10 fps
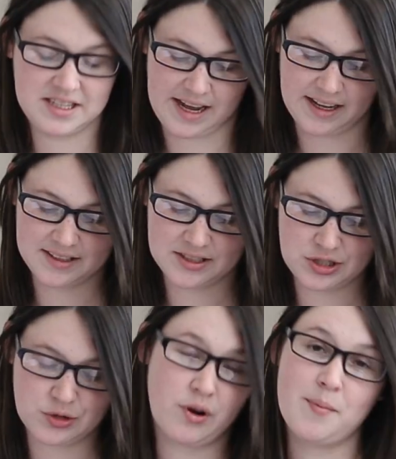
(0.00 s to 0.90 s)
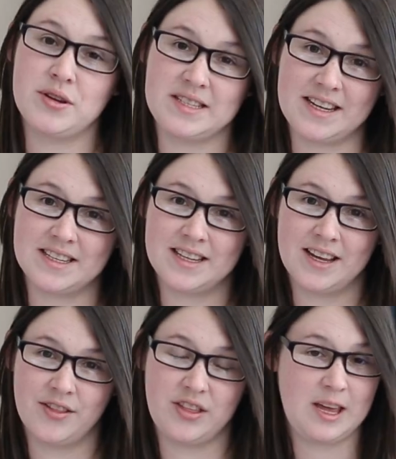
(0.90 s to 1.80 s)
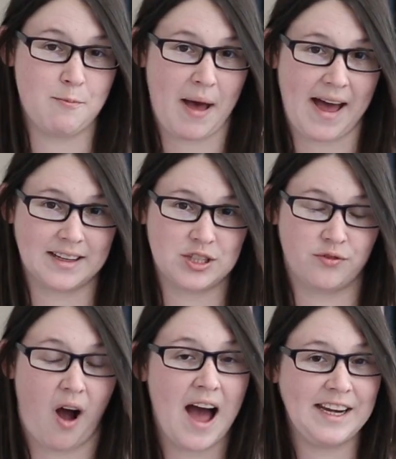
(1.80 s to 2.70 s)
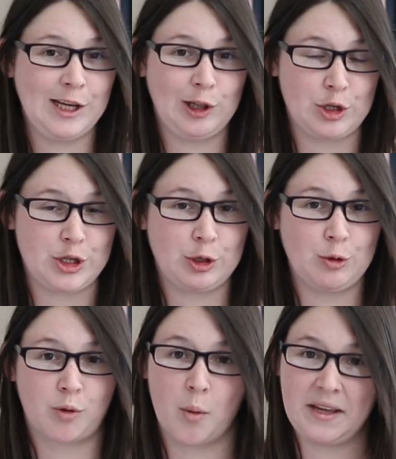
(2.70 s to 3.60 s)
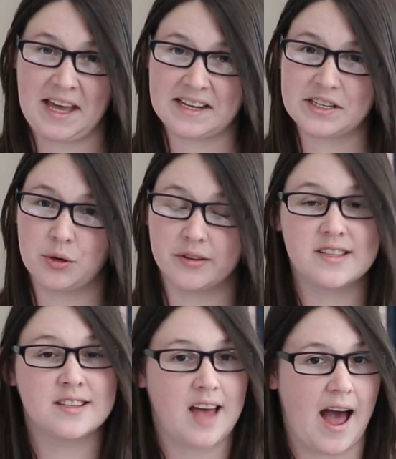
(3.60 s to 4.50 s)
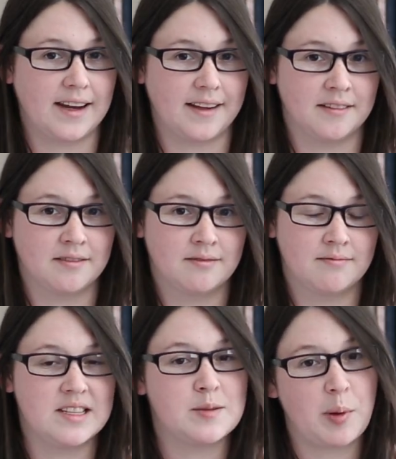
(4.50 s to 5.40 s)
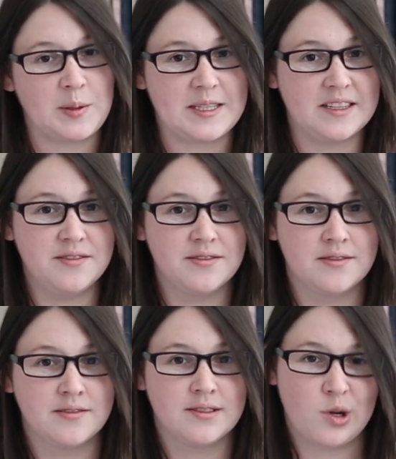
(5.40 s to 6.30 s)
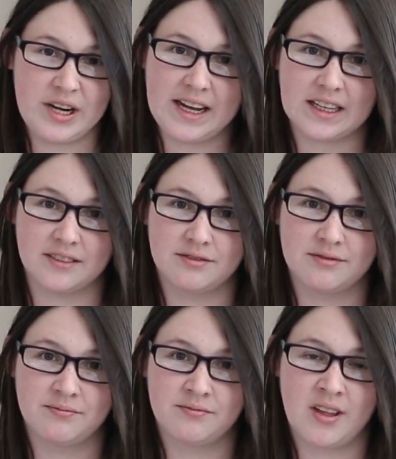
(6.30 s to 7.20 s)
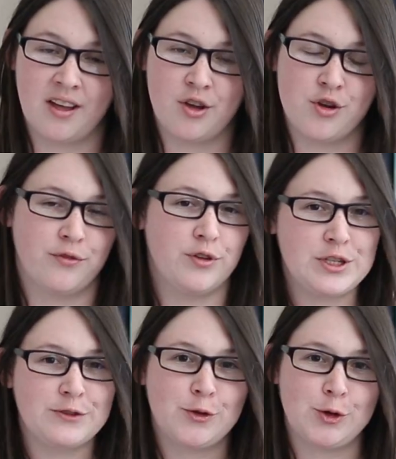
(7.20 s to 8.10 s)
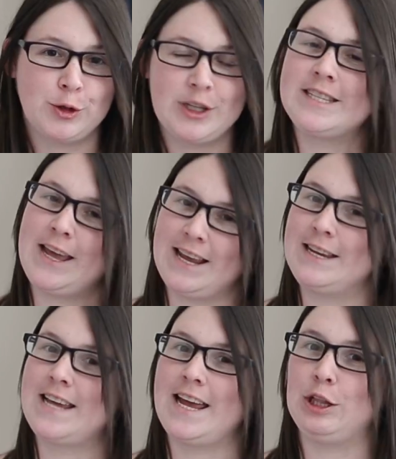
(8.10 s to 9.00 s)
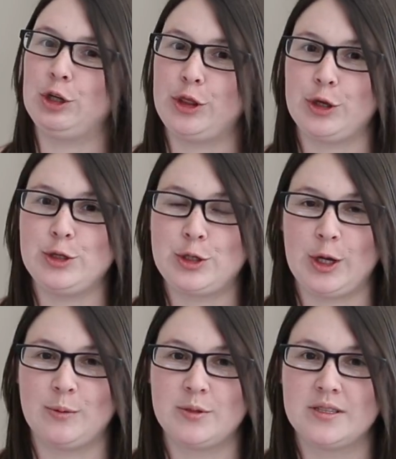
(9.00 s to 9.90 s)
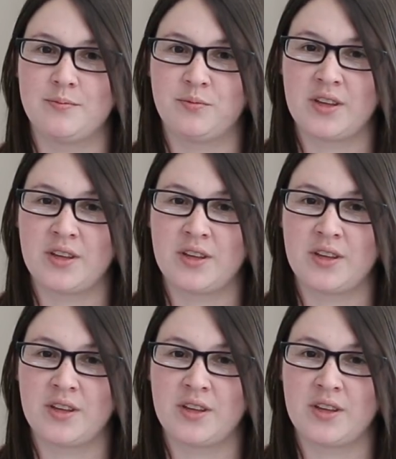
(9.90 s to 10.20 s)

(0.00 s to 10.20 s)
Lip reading: texts represent the impact of ideological propaganda on society. Is it positive or negative? First of all, let's take a look at those terms.